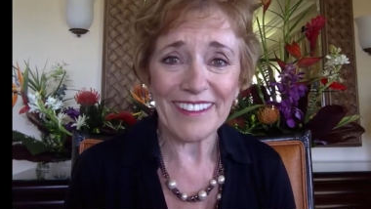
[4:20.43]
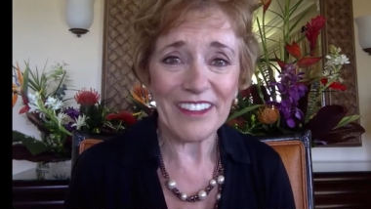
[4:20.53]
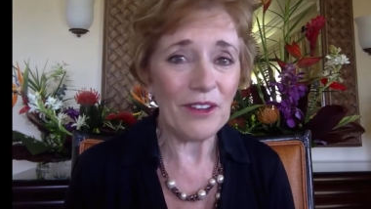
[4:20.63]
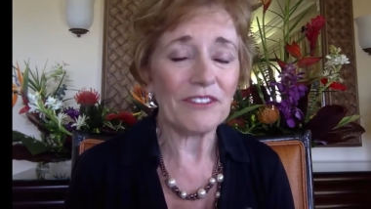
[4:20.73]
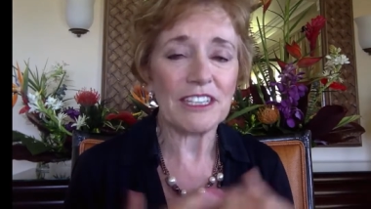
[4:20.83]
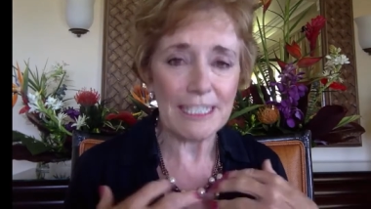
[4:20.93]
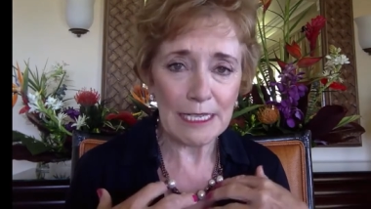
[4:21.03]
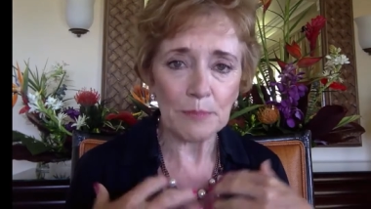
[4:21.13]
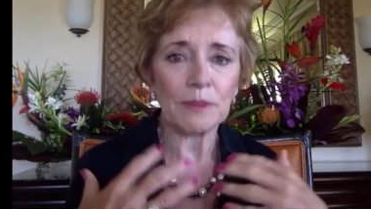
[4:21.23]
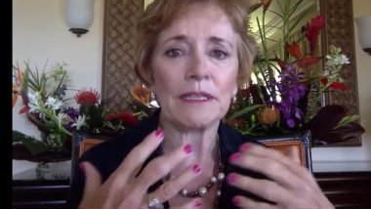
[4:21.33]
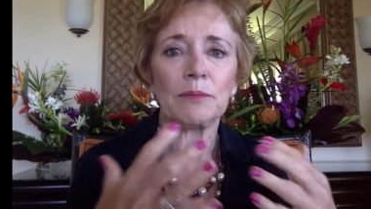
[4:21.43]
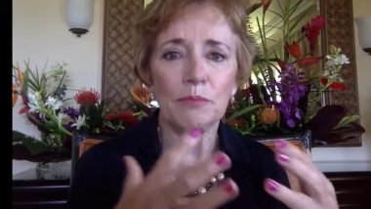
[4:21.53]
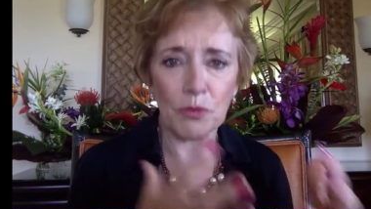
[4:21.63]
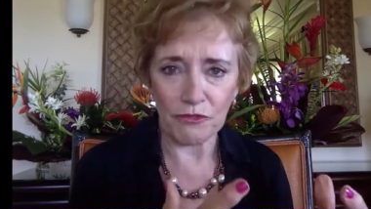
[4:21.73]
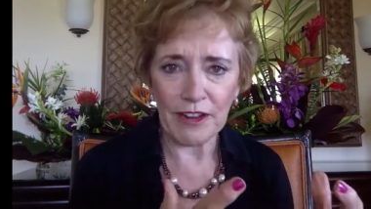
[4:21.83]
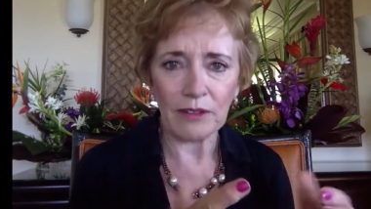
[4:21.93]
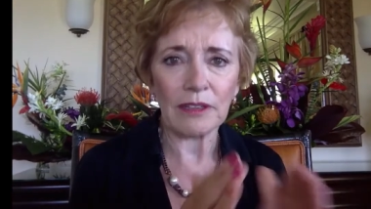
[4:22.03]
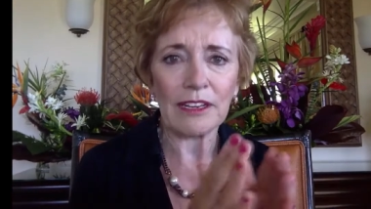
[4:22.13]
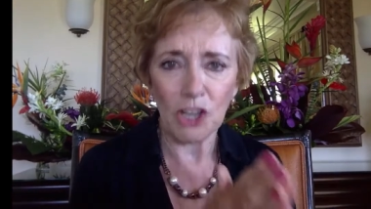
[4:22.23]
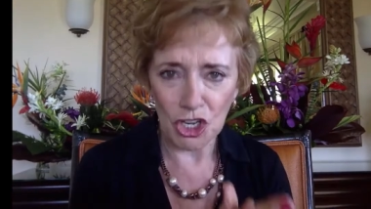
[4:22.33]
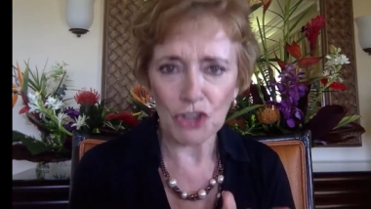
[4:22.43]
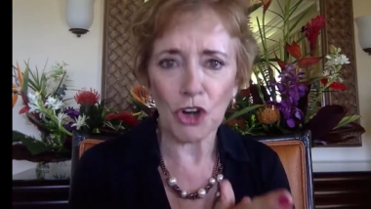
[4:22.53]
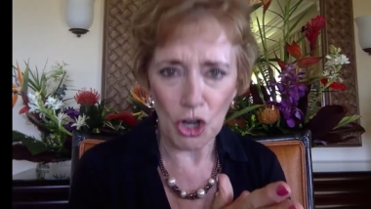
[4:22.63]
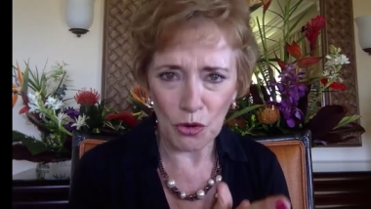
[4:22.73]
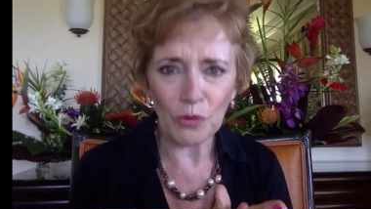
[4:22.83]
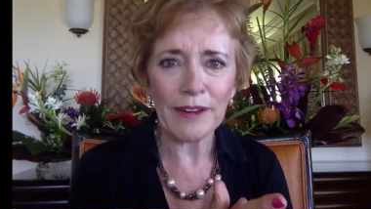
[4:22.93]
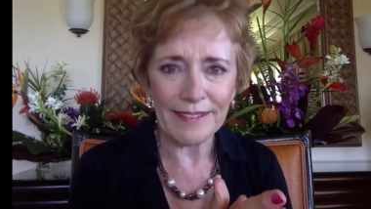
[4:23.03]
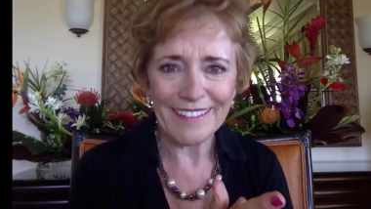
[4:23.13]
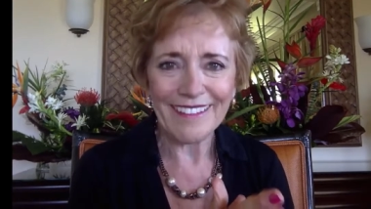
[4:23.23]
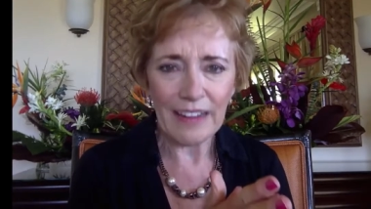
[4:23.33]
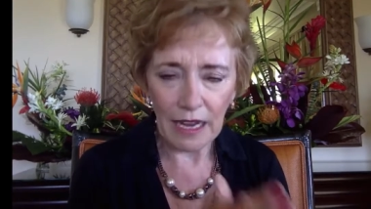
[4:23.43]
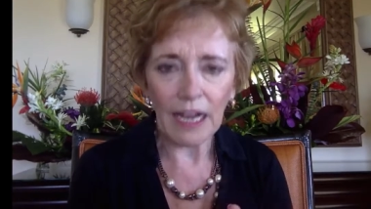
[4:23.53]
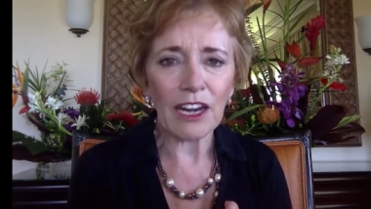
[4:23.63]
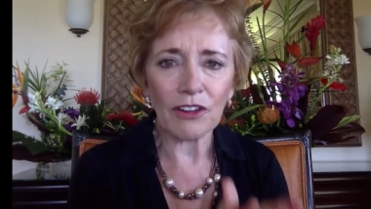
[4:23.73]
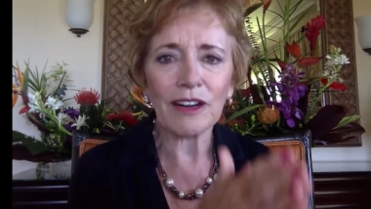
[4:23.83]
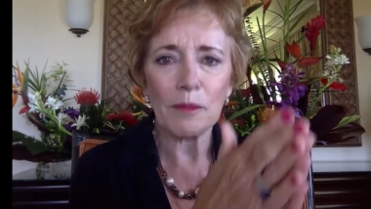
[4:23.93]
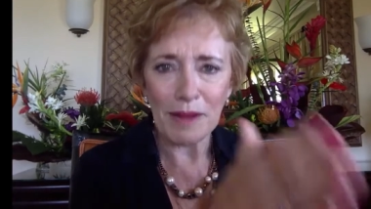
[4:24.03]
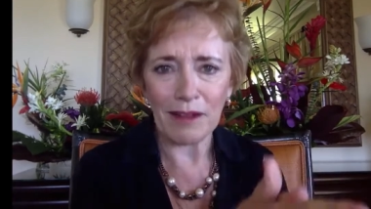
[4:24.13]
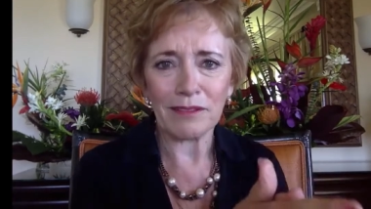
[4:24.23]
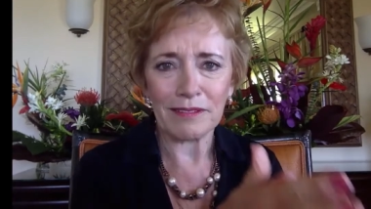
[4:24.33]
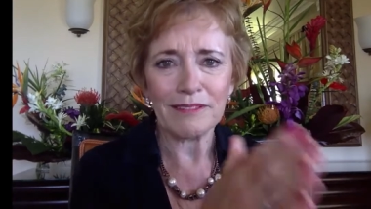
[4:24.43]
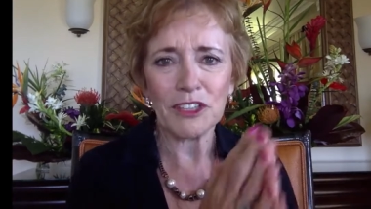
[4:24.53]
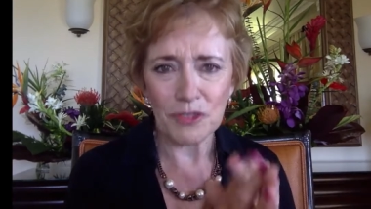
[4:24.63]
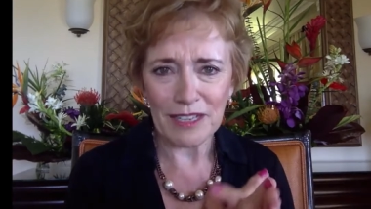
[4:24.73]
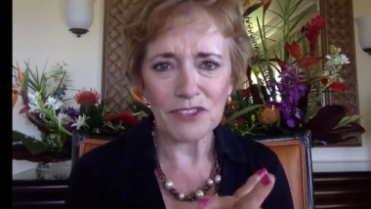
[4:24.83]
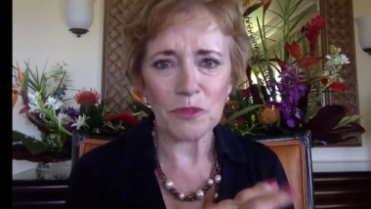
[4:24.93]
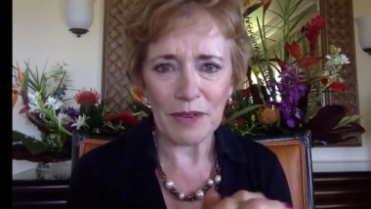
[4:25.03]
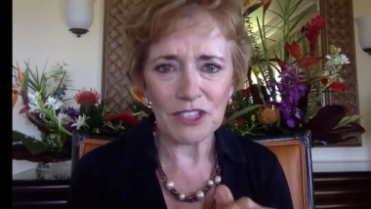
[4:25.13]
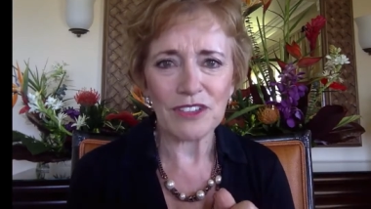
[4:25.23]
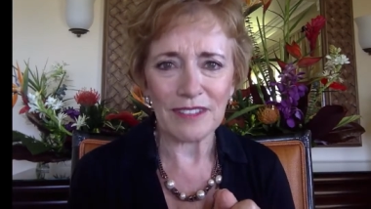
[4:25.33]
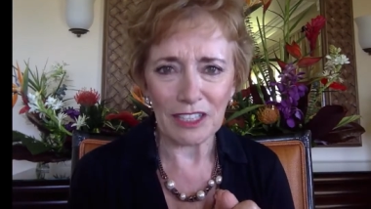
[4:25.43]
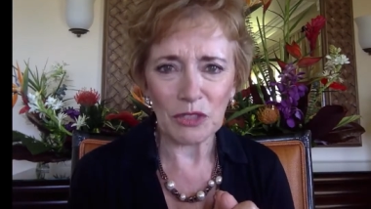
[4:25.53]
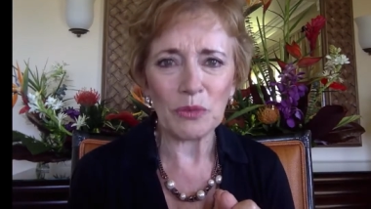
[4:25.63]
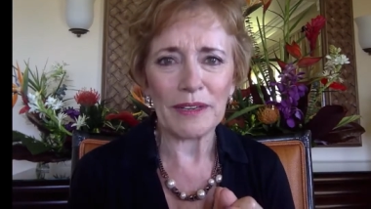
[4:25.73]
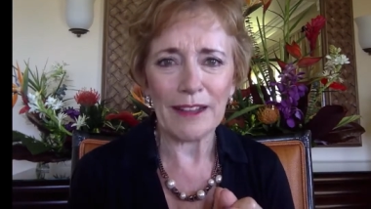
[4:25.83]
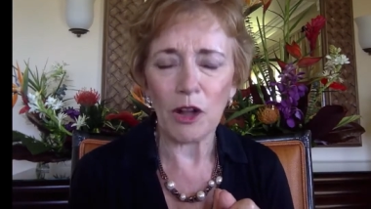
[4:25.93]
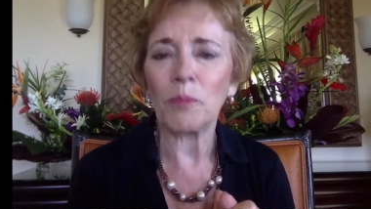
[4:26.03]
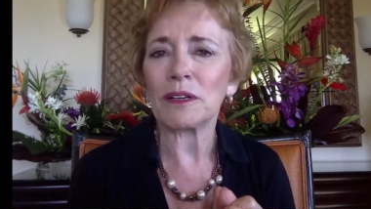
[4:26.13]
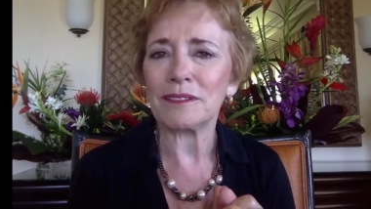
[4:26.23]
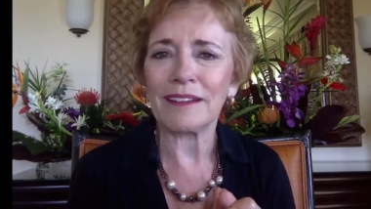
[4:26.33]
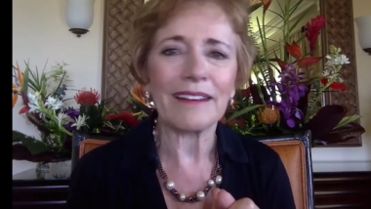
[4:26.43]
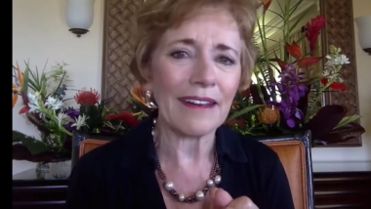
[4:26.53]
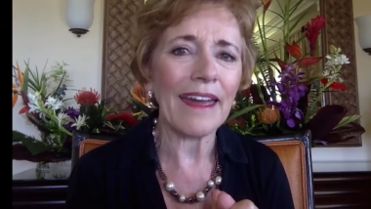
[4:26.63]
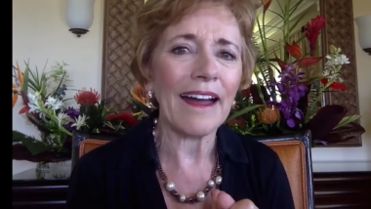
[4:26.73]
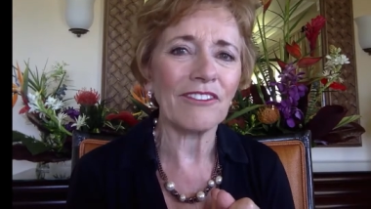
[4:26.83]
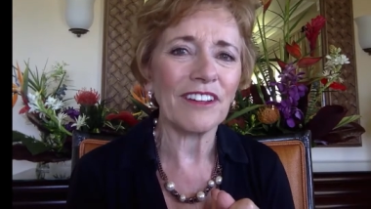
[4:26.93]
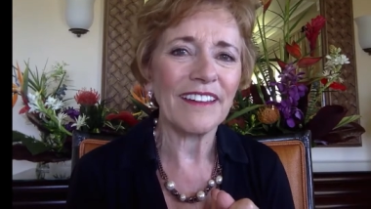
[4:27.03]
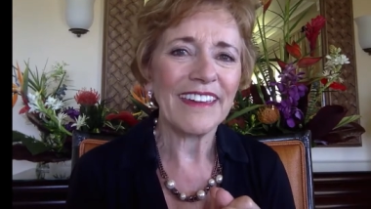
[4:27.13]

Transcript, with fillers: You have to deeply, profoundly, on your own, care about the transformation that you would help a client have.